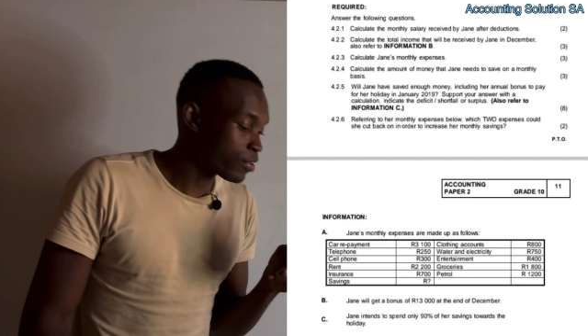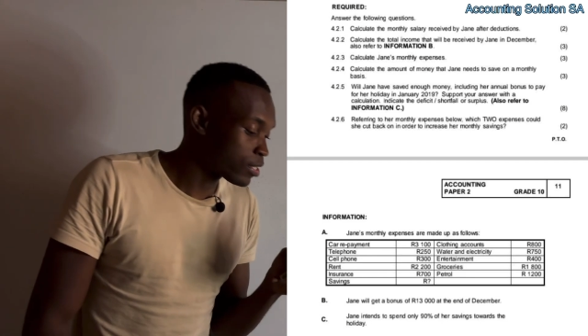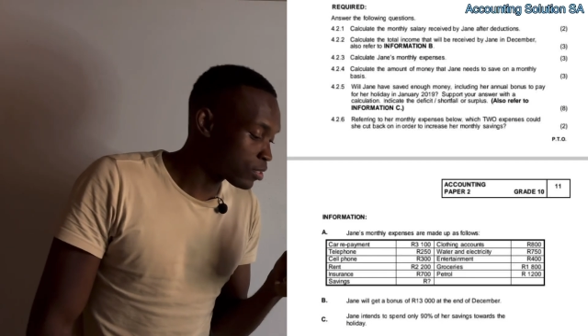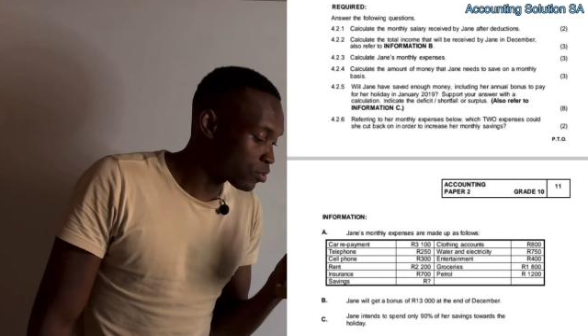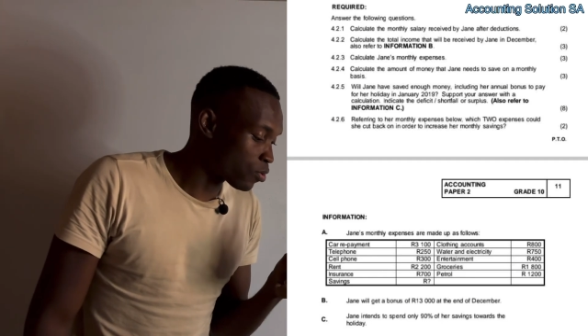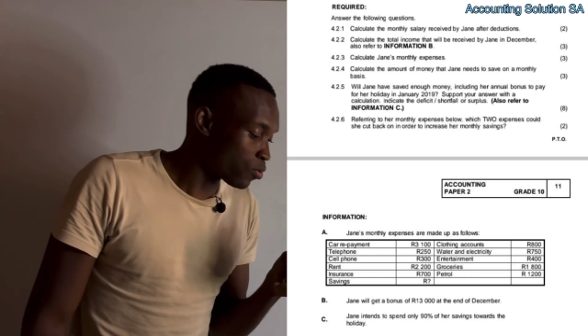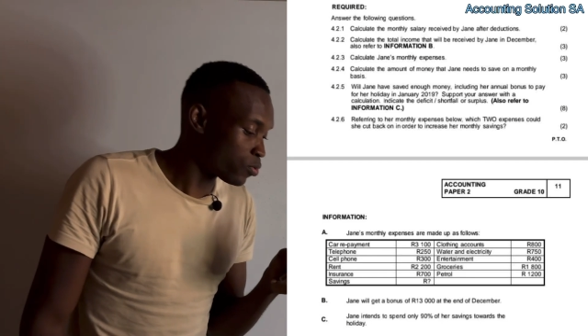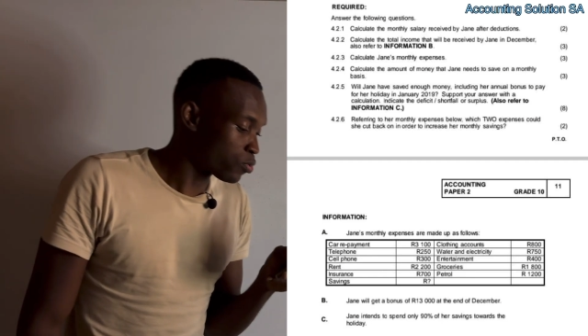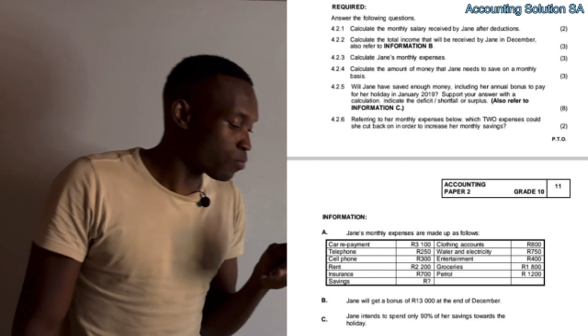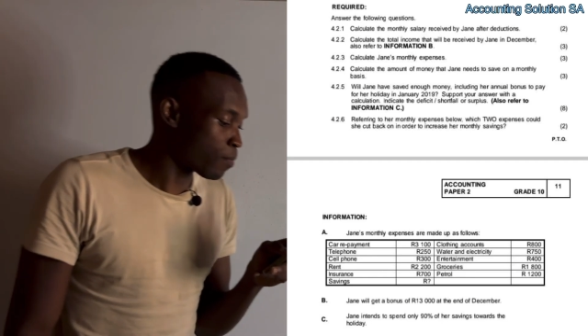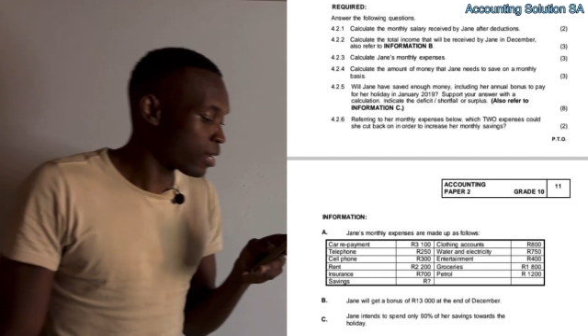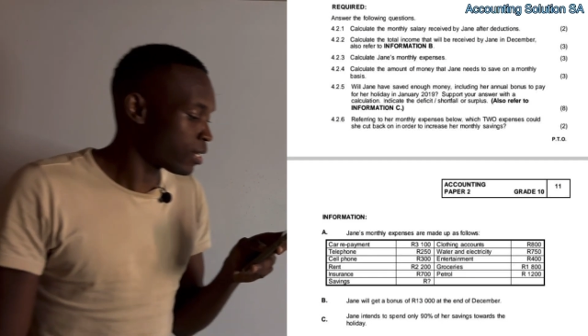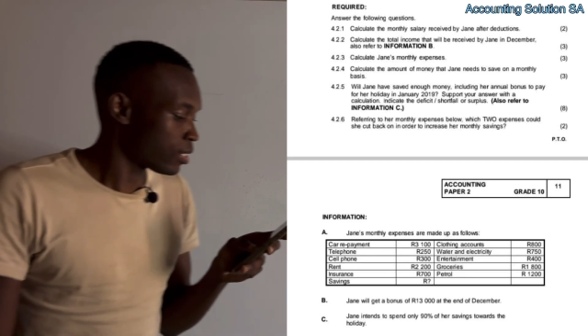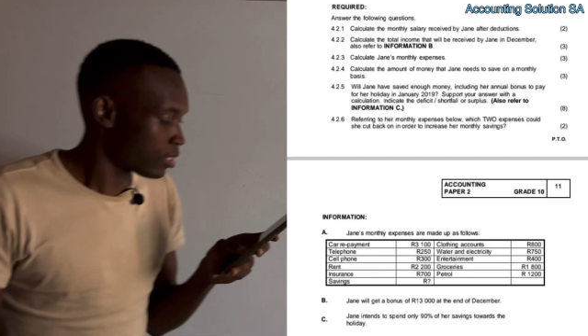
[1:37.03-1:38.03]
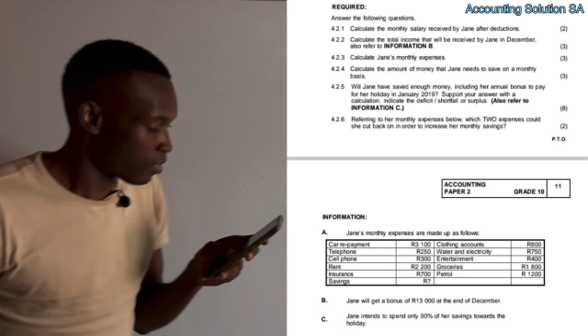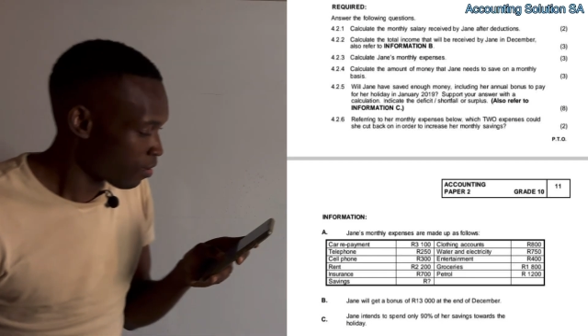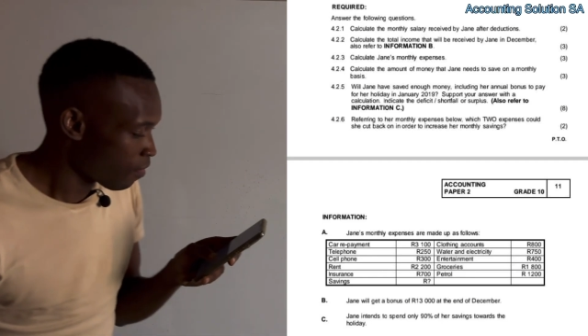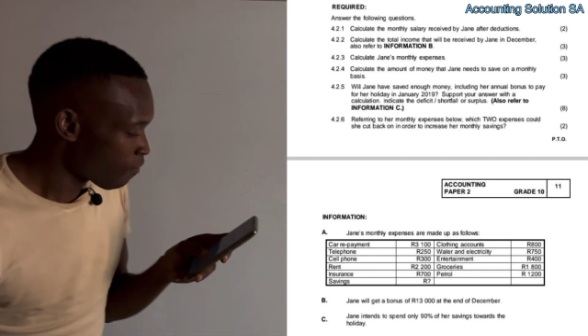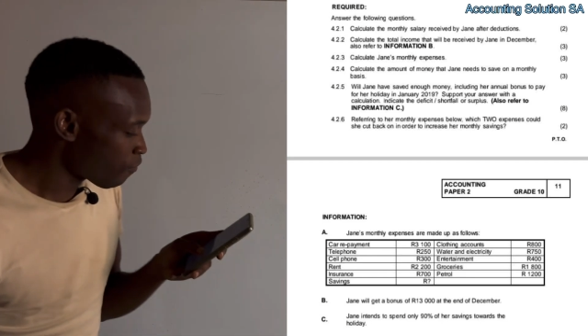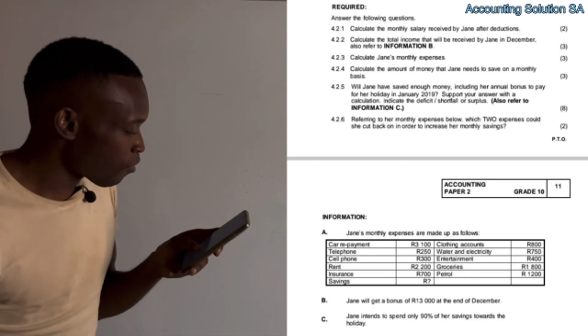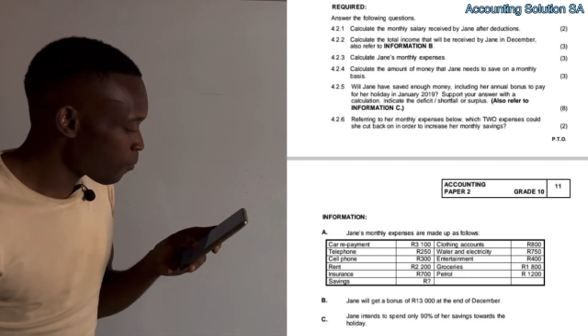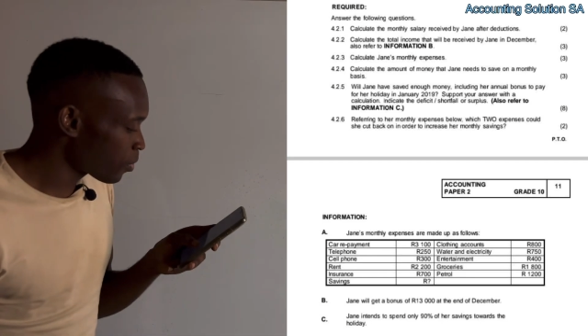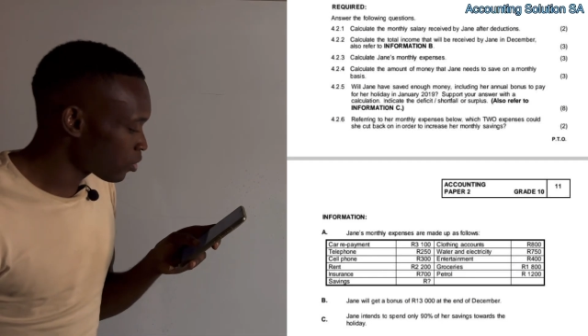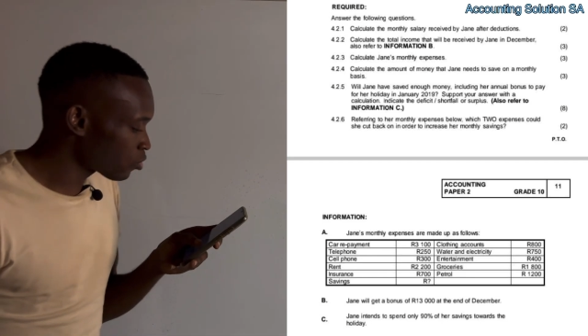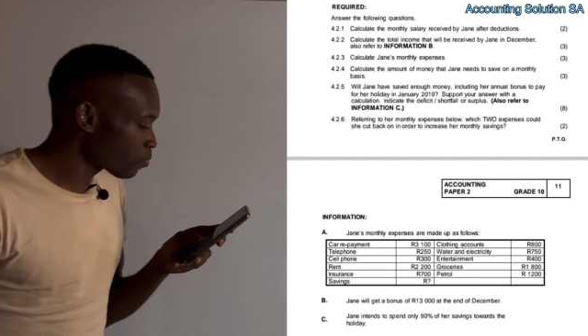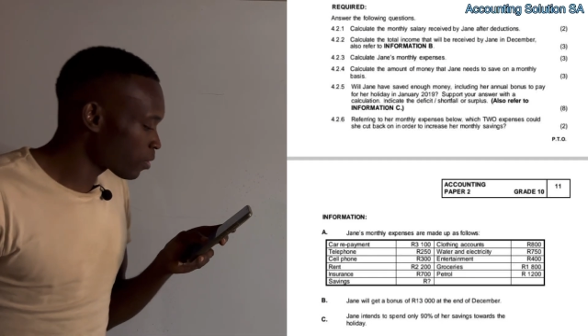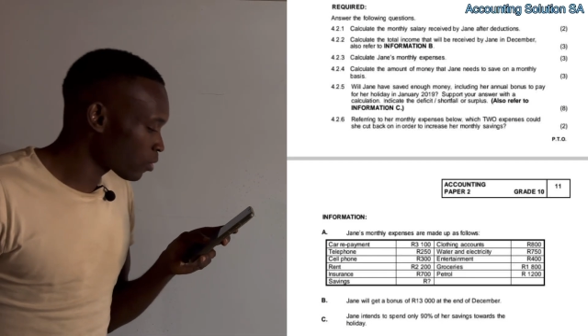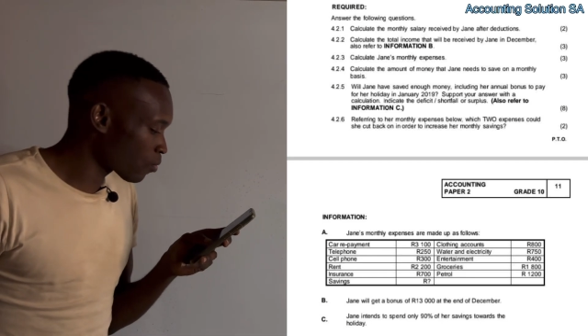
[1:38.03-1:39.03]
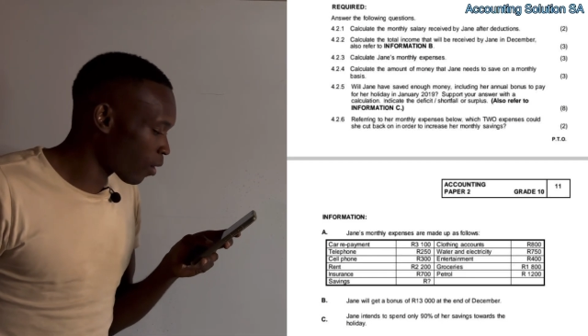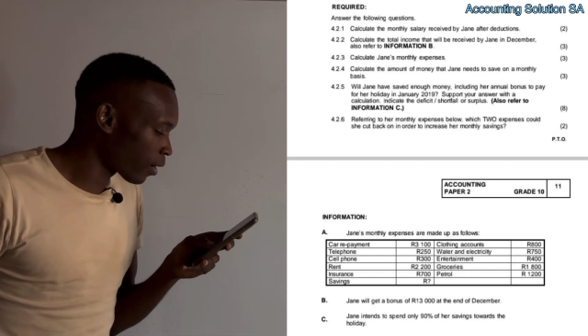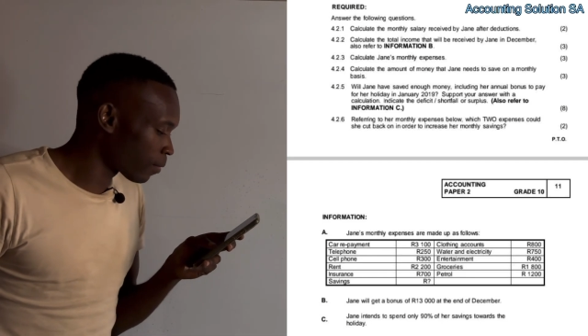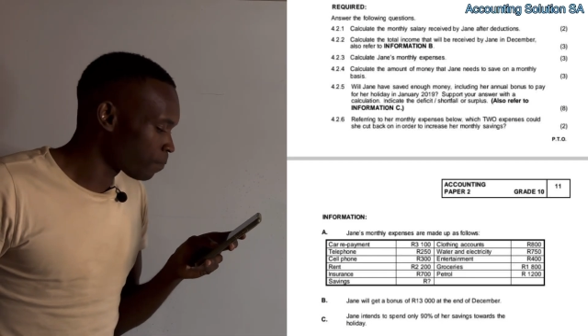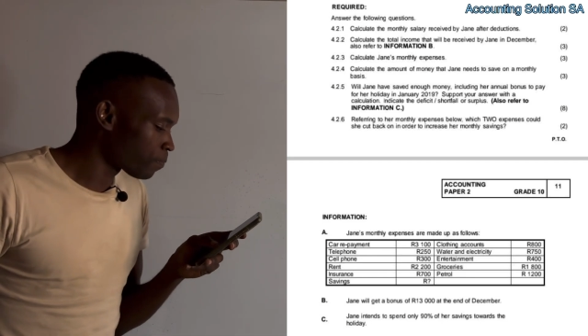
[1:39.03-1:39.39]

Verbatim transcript: she's going to manage. 4.2.1,